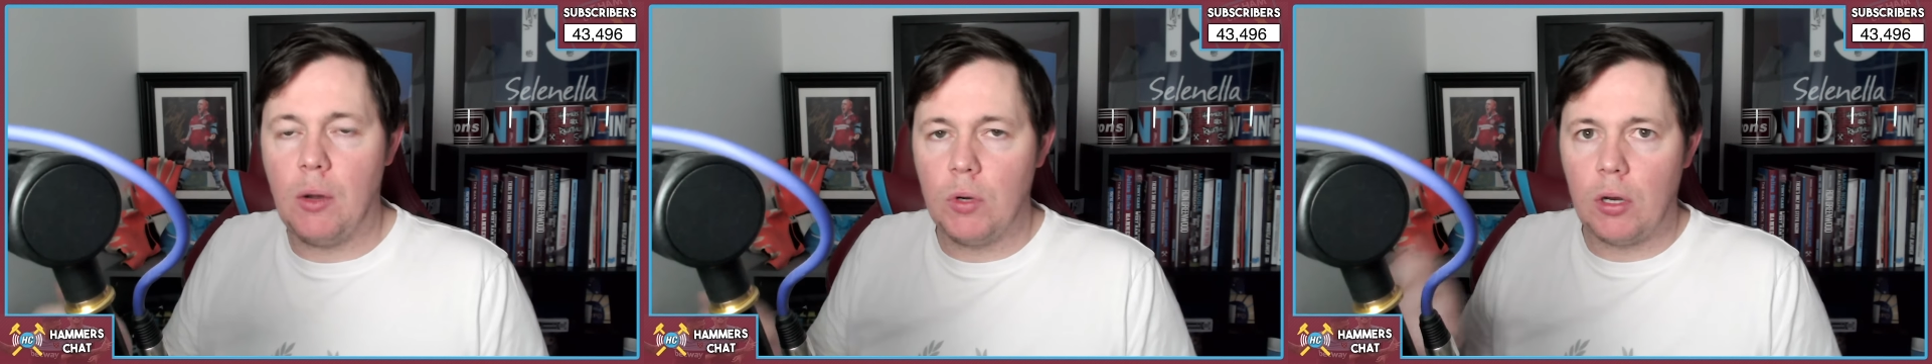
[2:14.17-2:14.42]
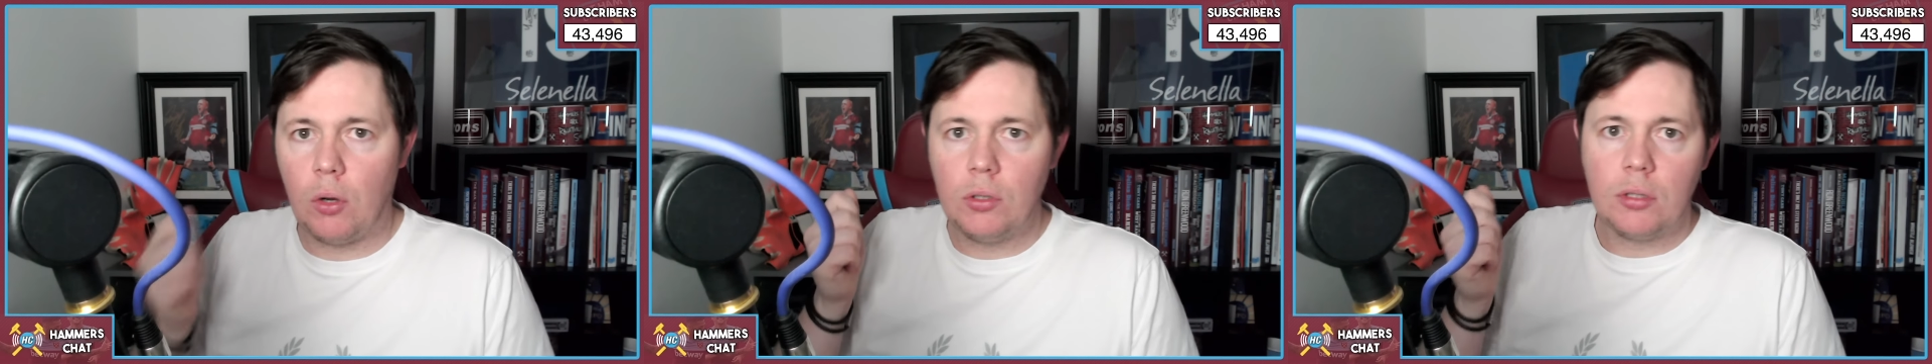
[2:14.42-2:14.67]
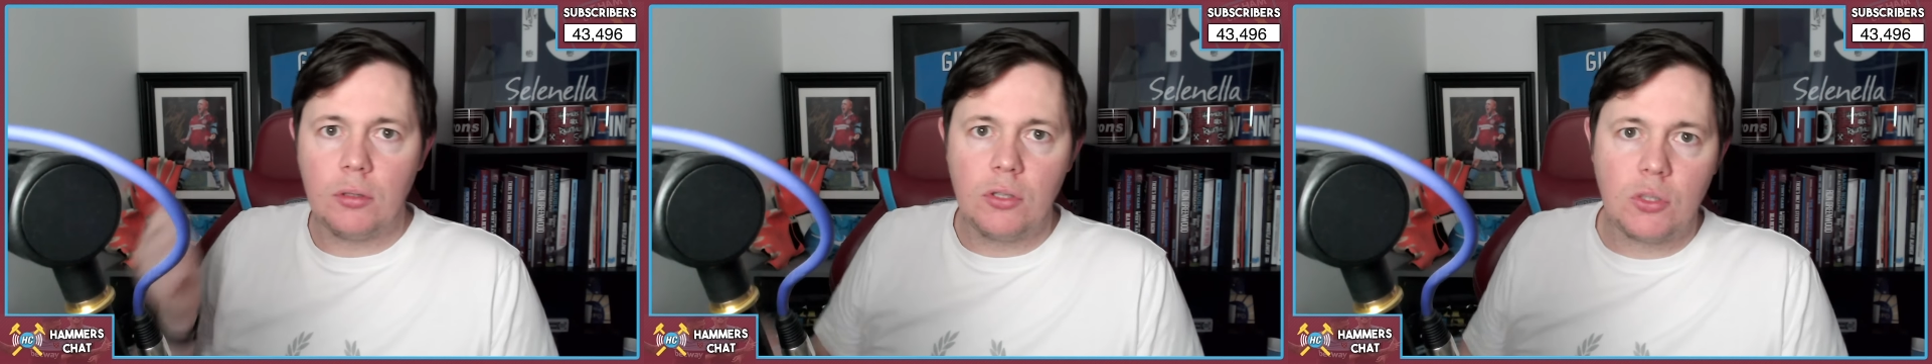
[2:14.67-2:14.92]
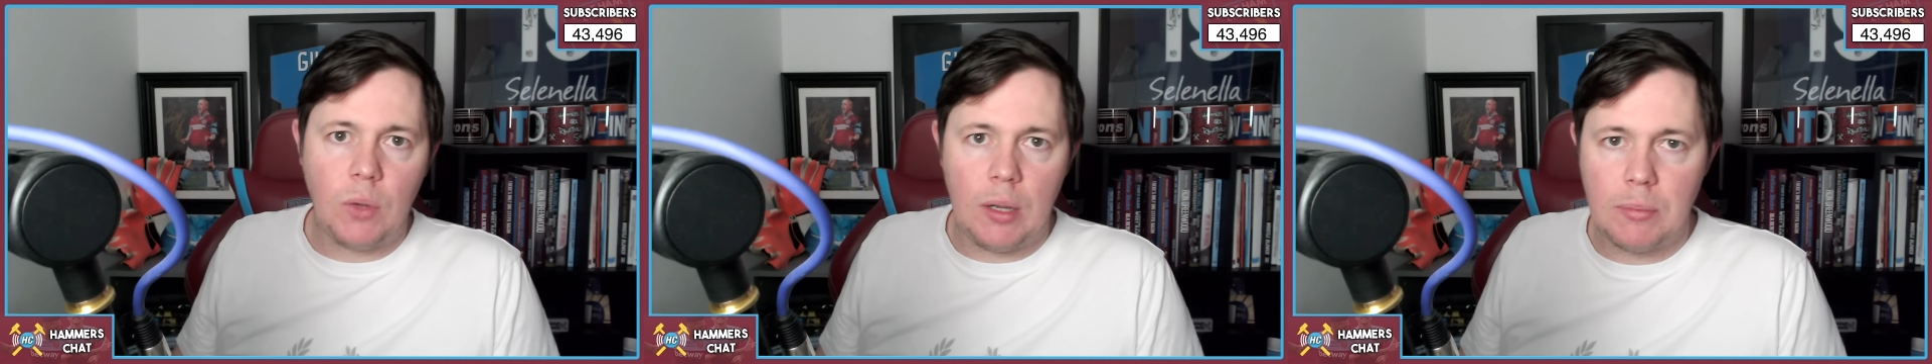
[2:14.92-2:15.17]
We're going to
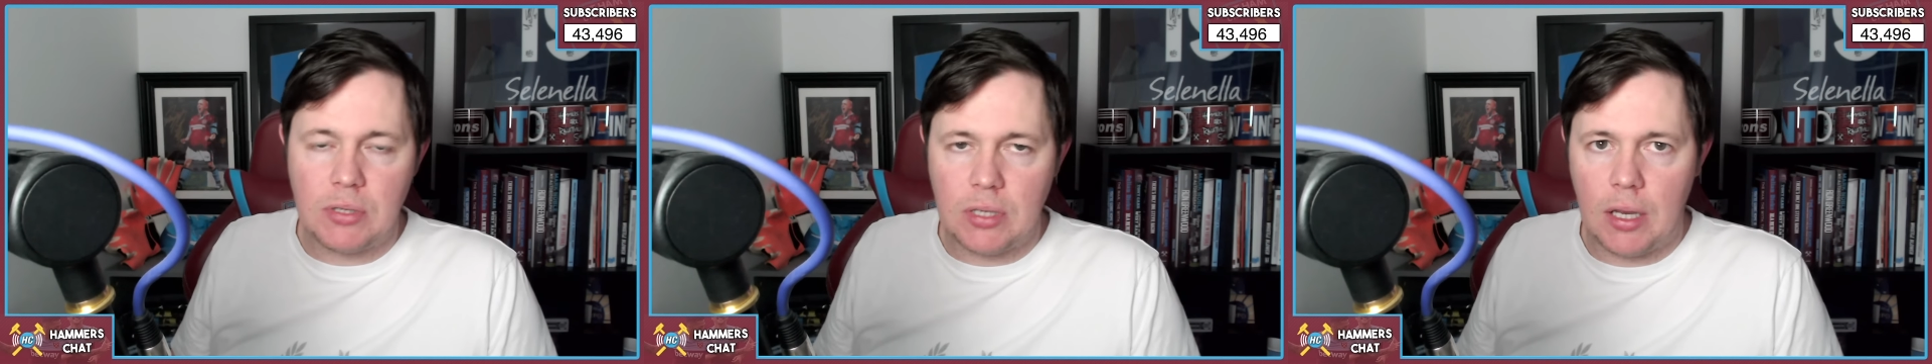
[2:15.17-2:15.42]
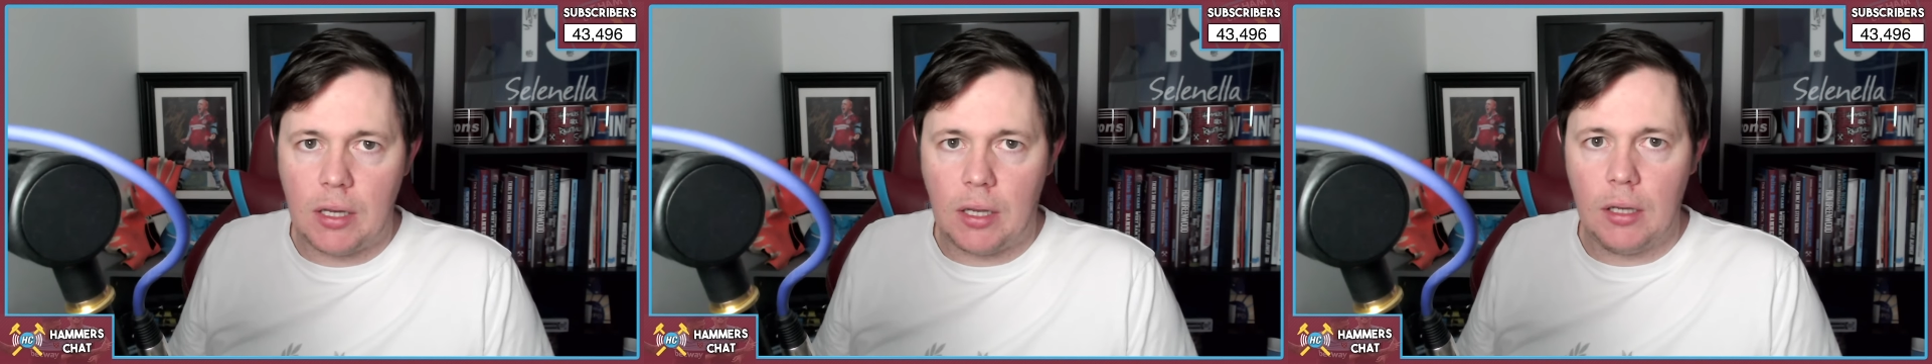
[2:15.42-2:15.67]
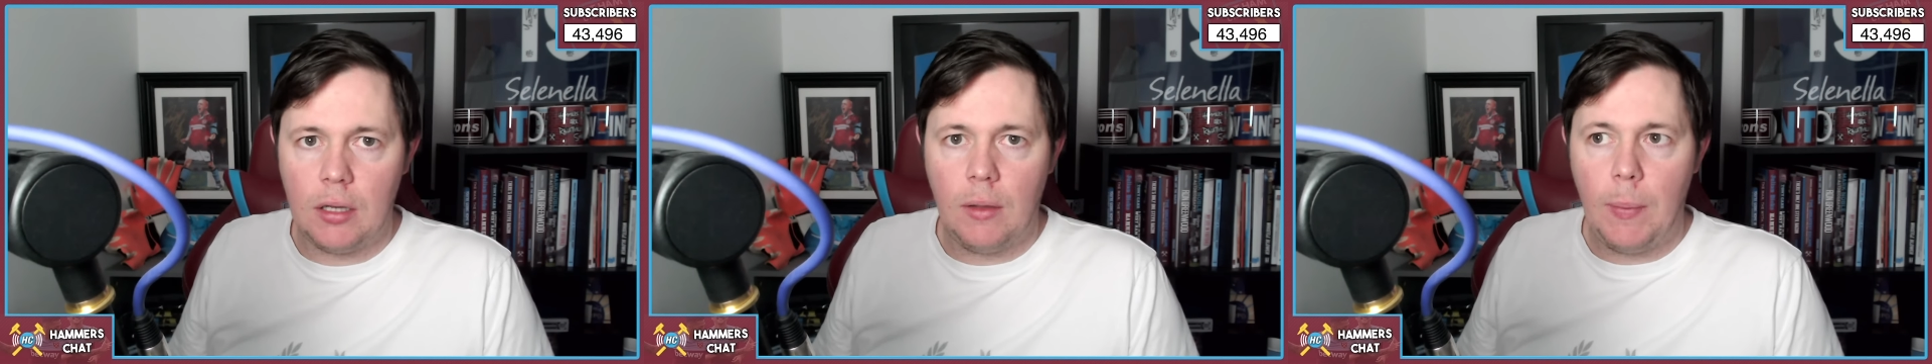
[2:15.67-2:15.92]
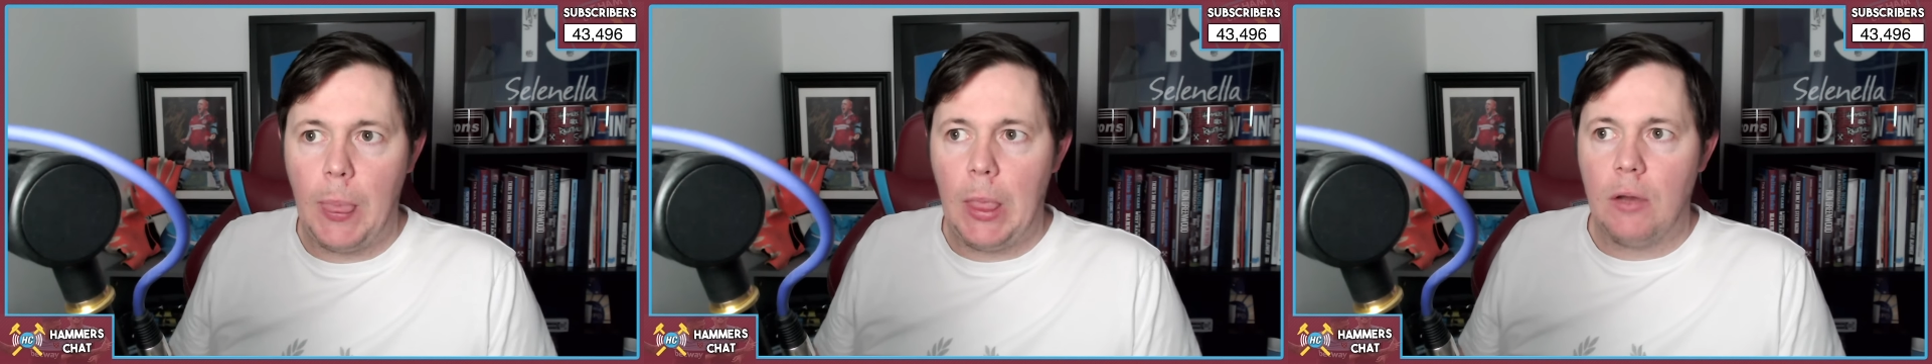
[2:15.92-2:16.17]
lose Wan-Bissaka
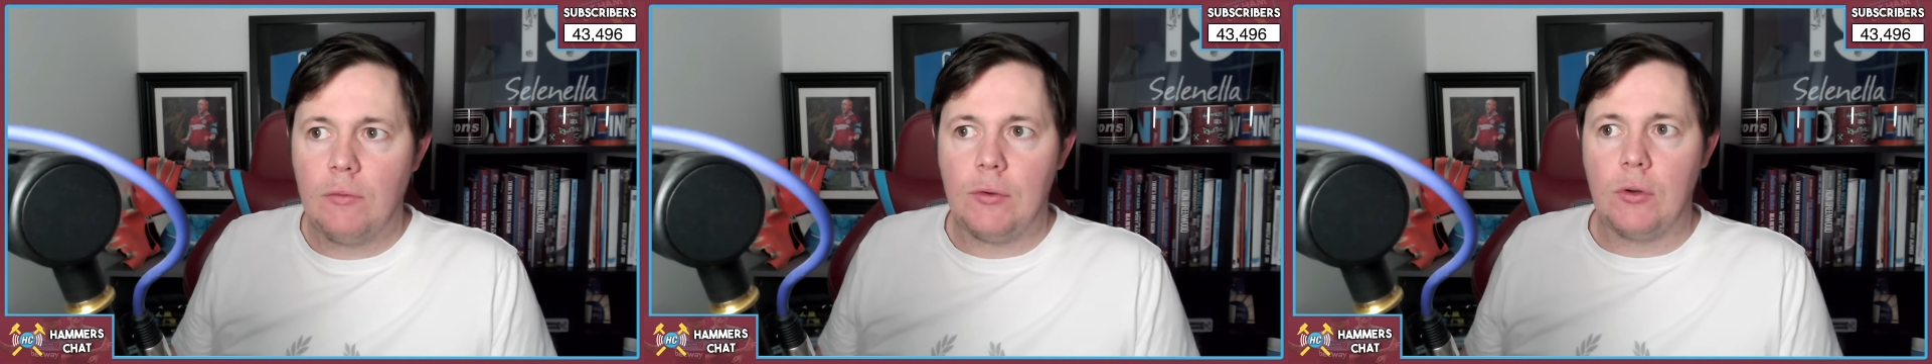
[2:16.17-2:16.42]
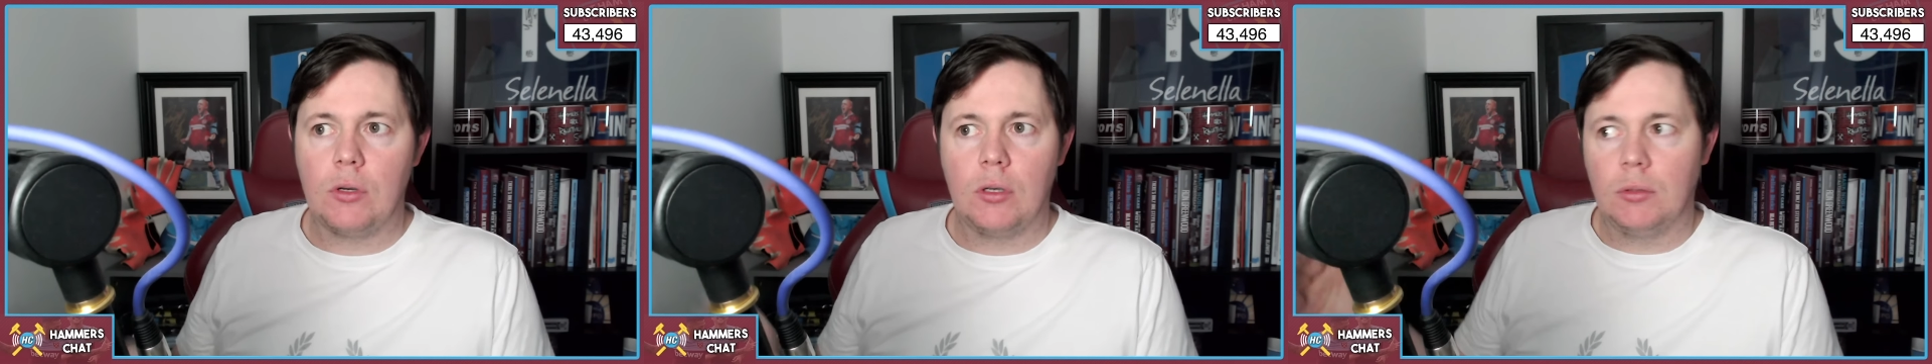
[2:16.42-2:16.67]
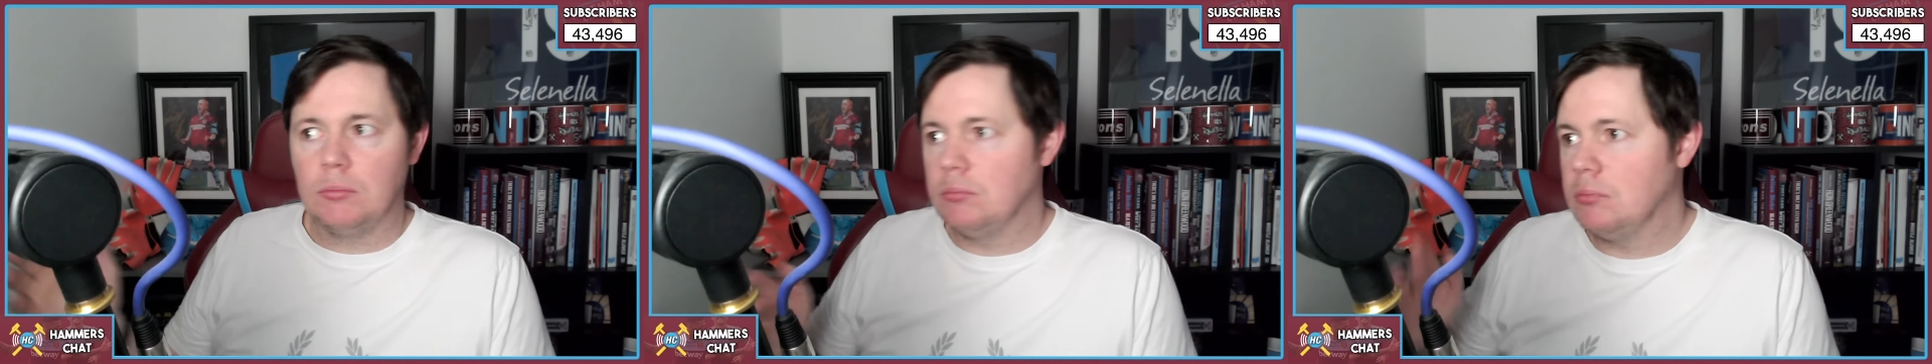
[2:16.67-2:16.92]
for